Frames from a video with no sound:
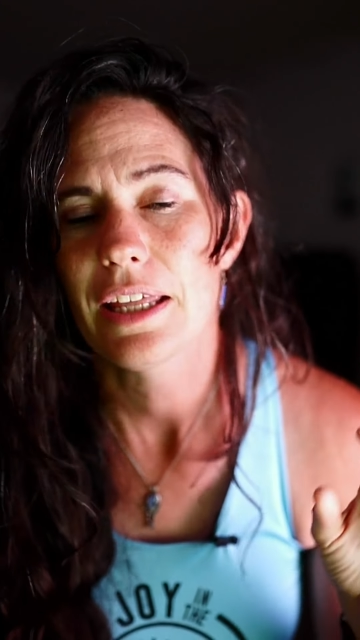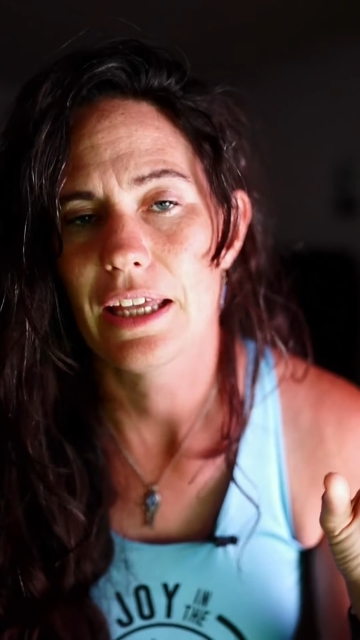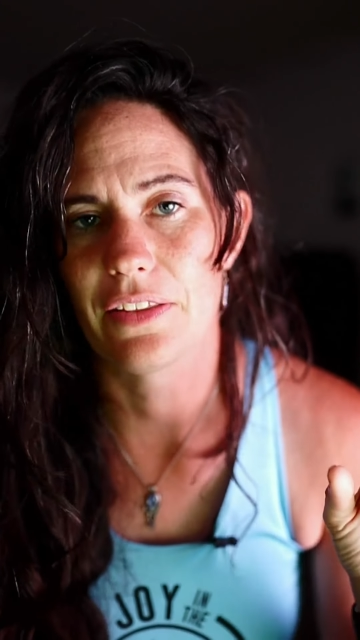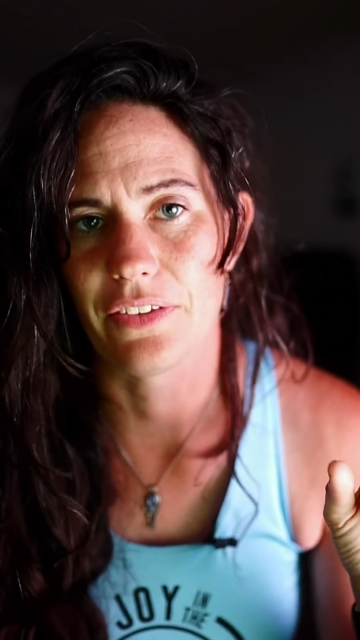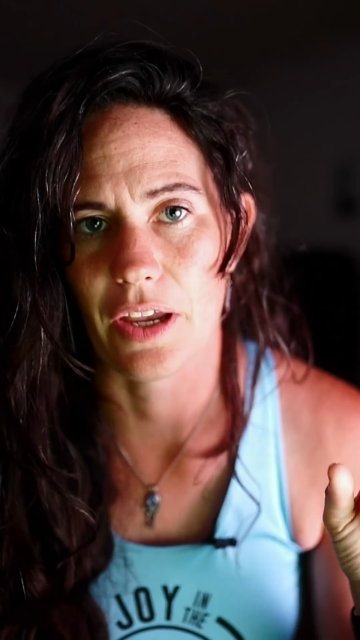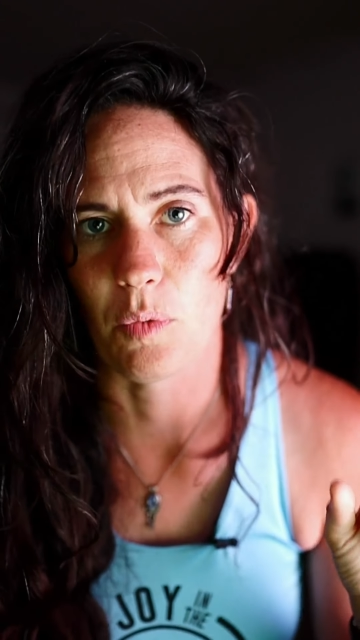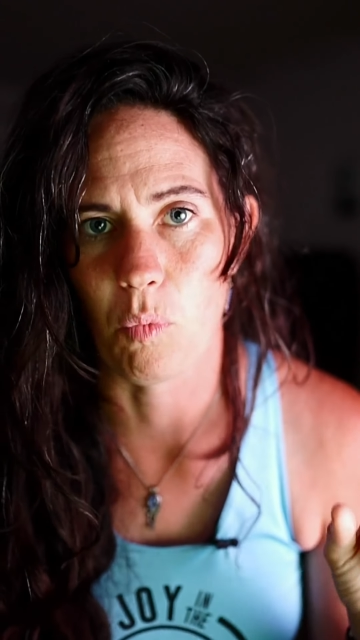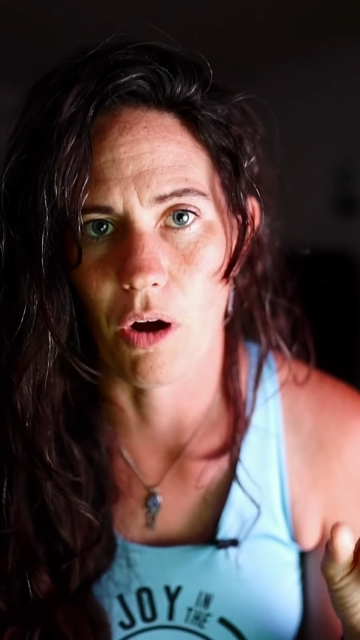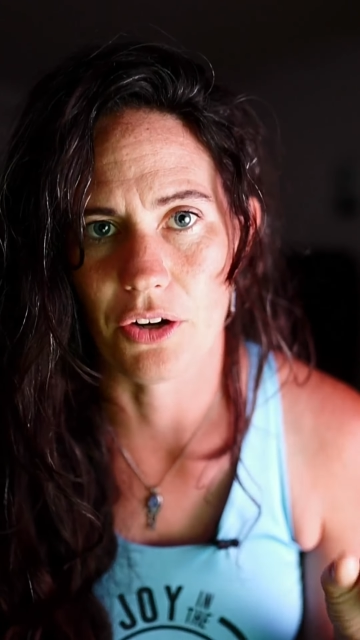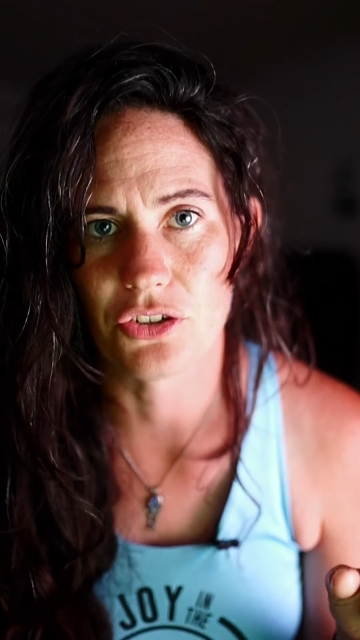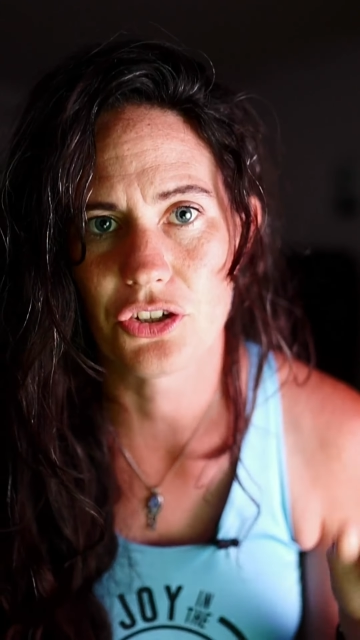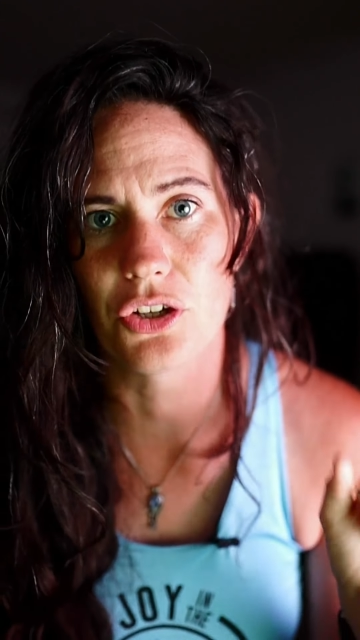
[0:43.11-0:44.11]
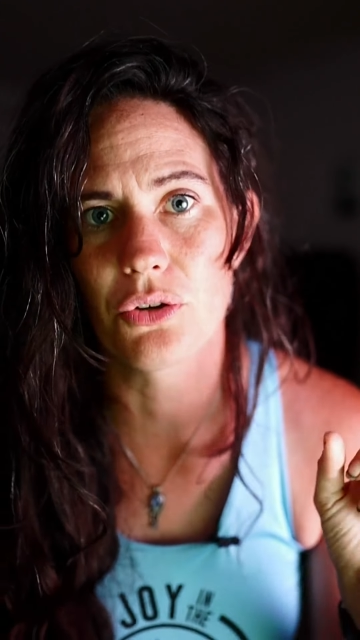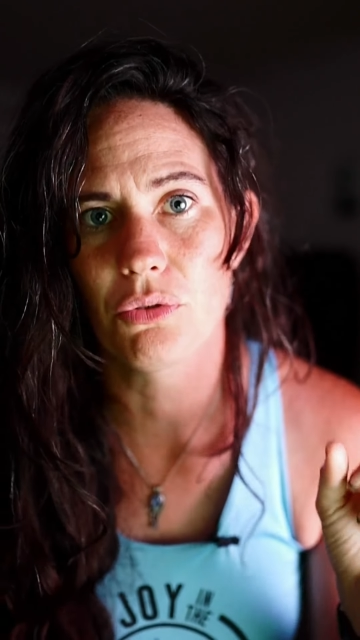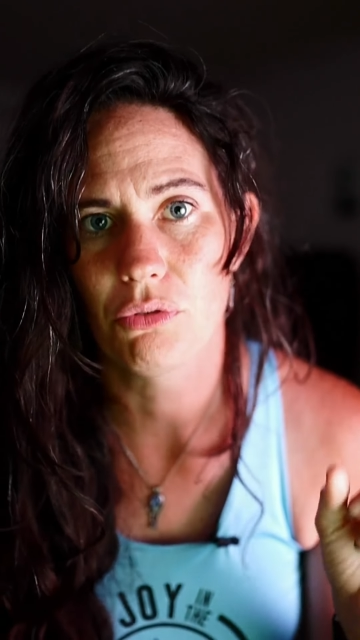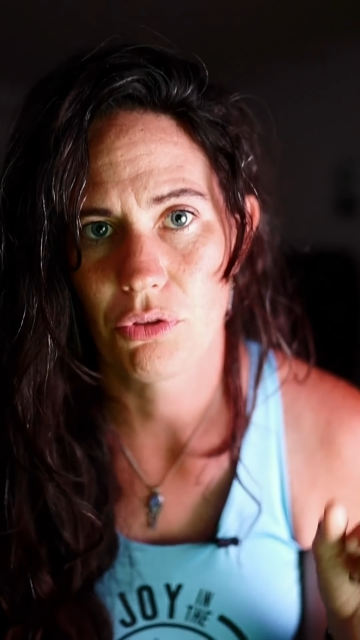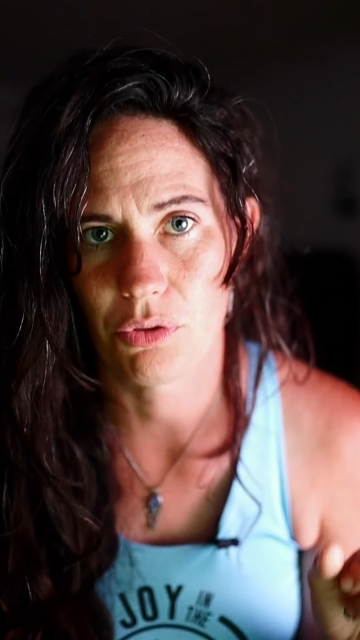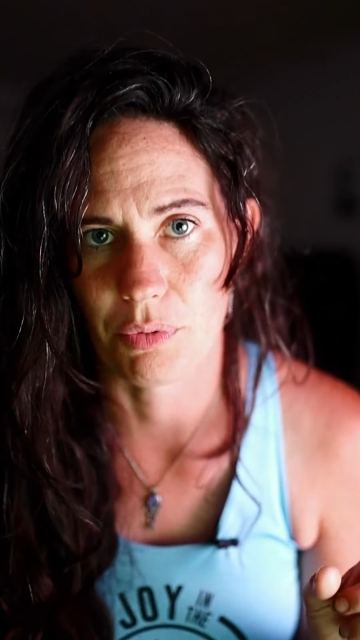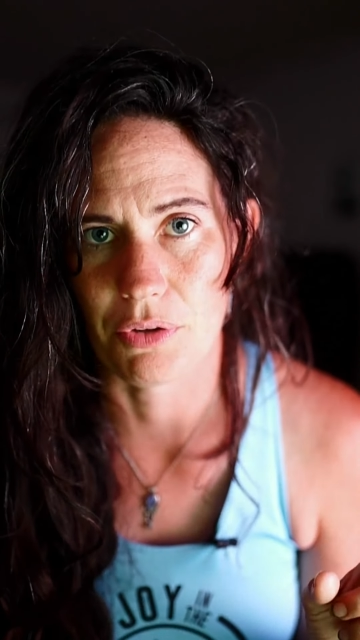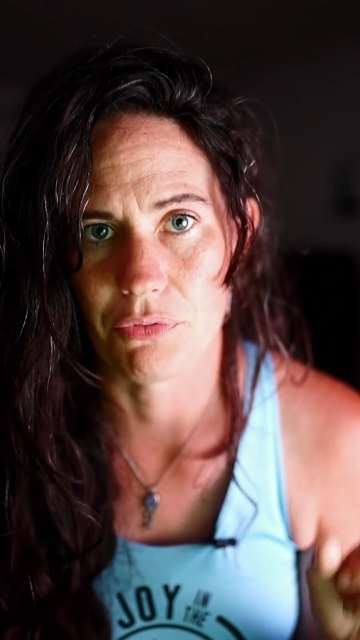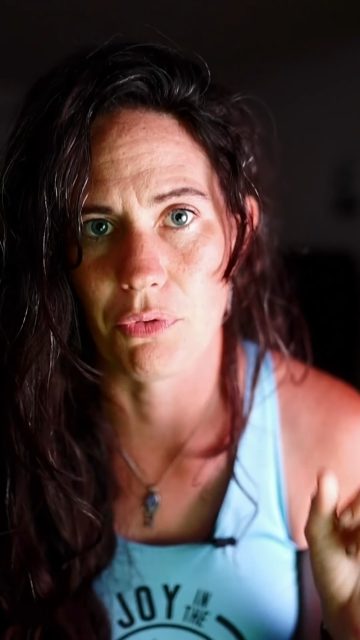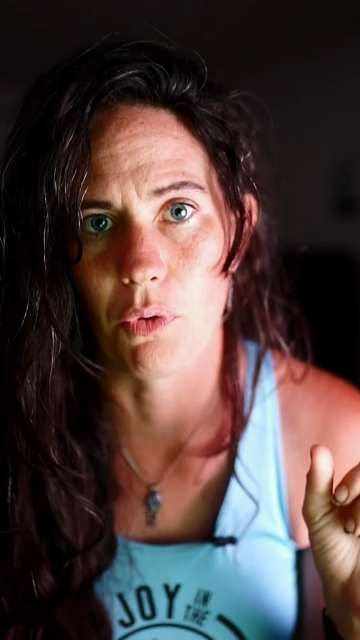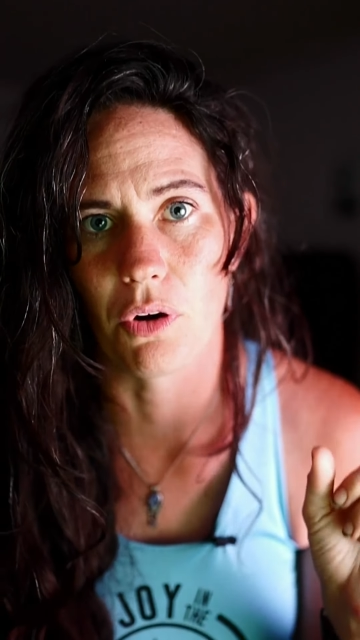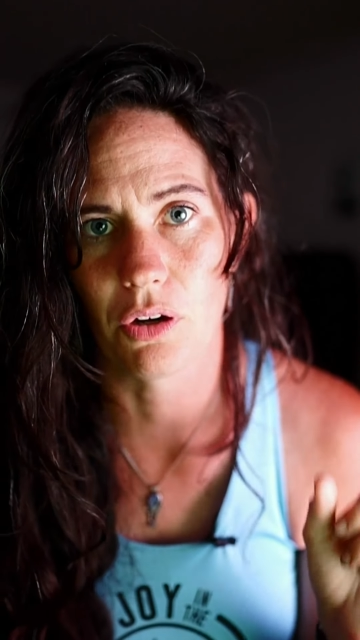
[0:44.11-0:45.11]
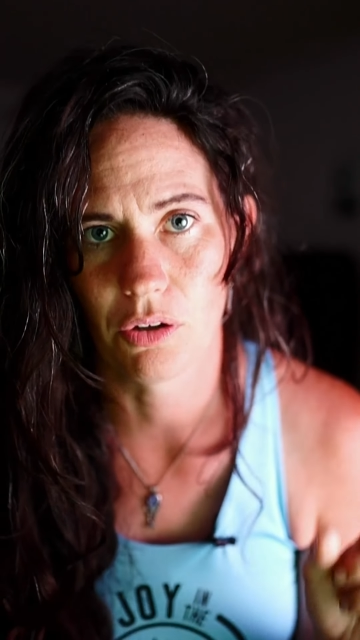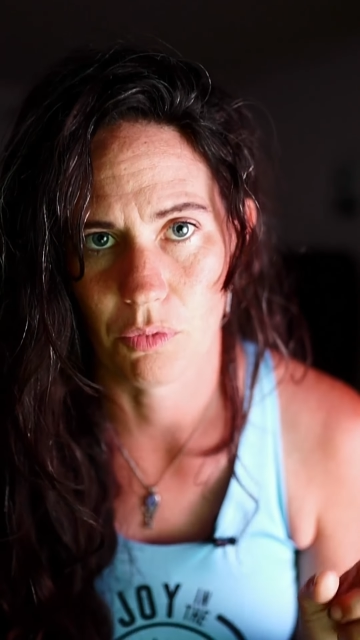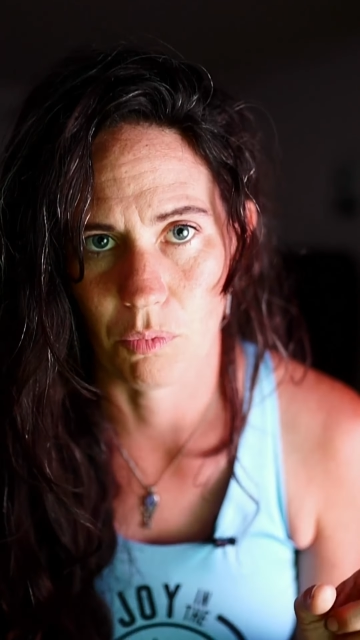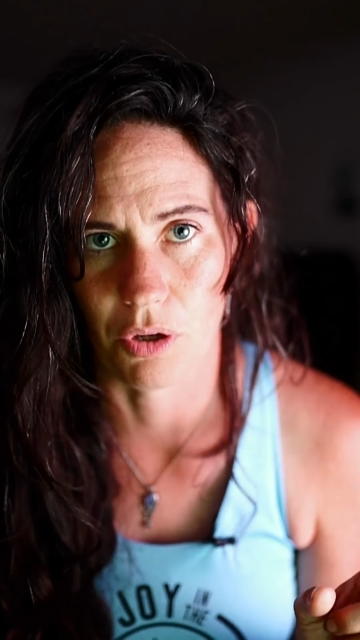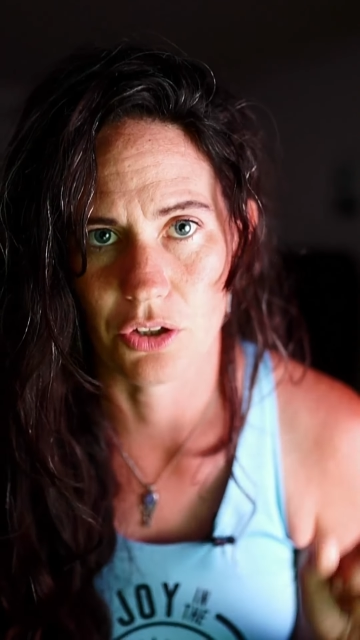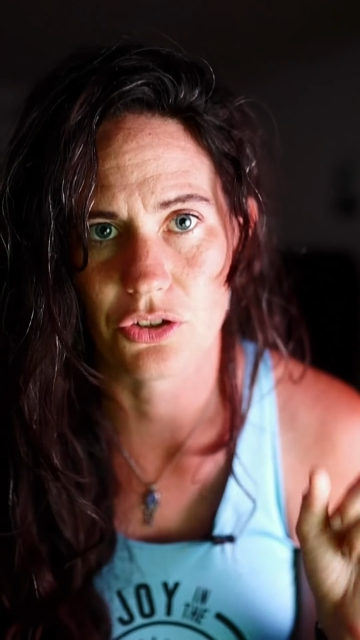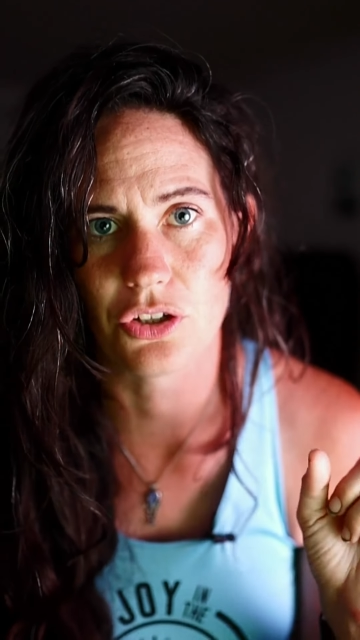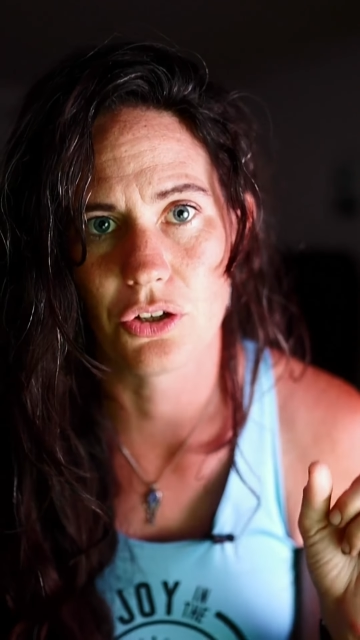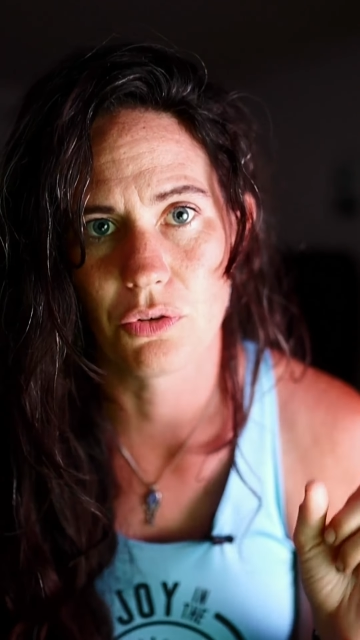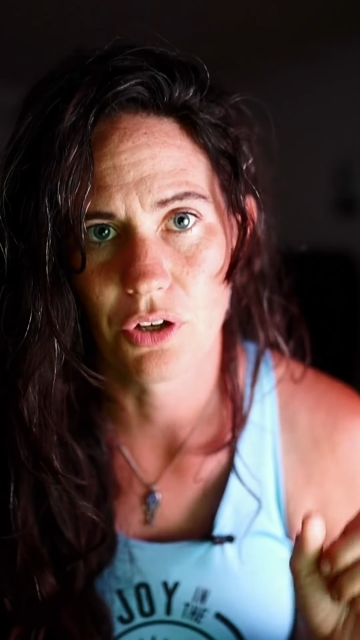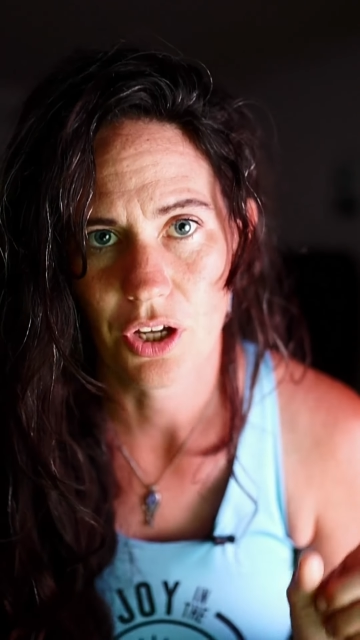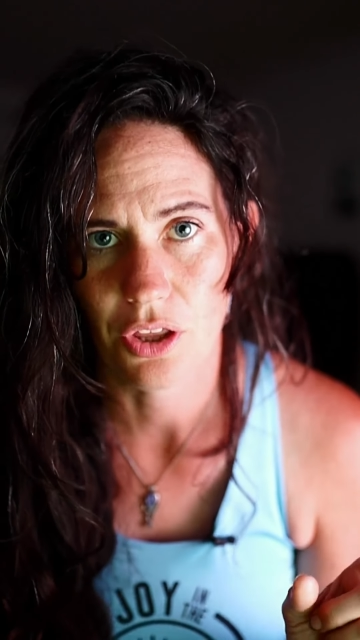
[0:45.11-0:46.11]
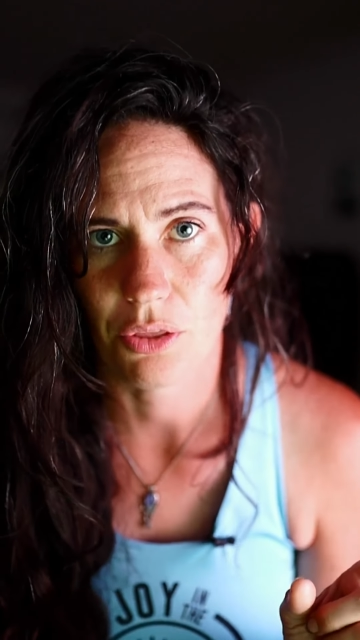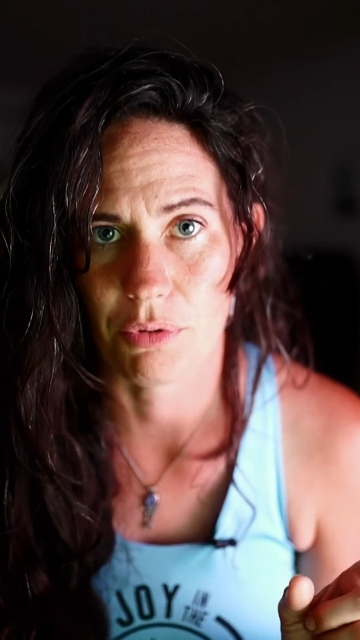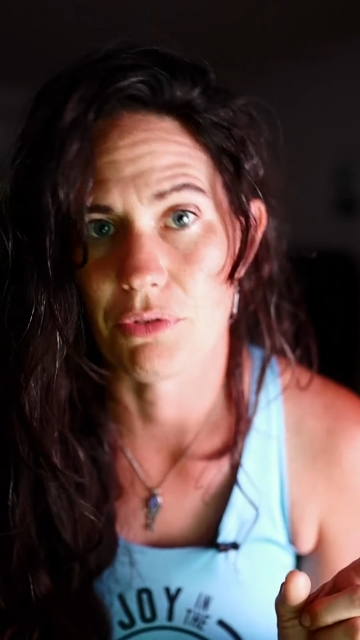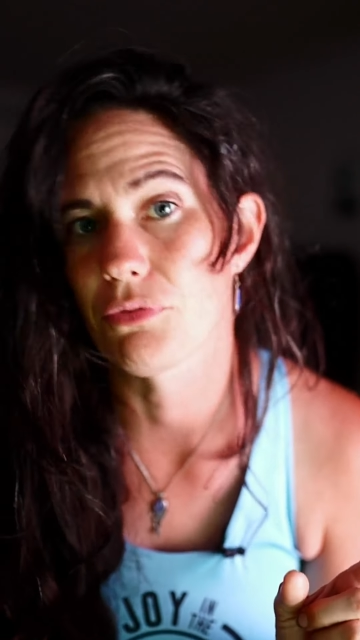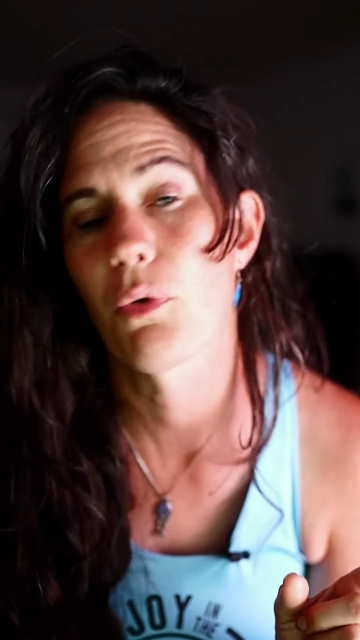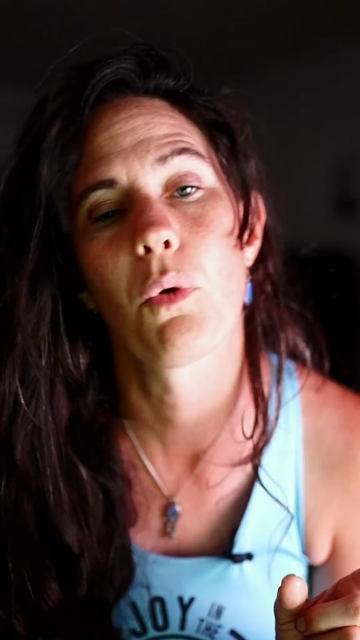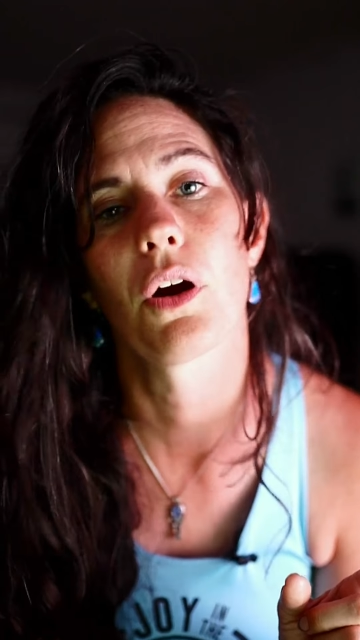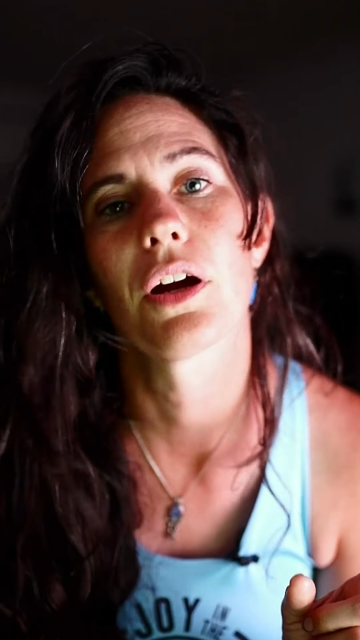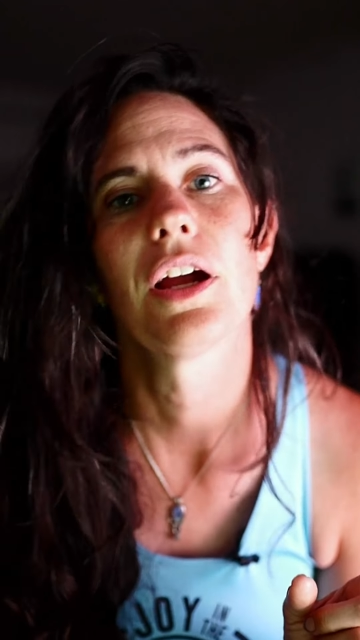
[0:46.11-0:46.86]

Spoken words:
it's a 1, 2, 3, 4, 1, 2, 3, 4,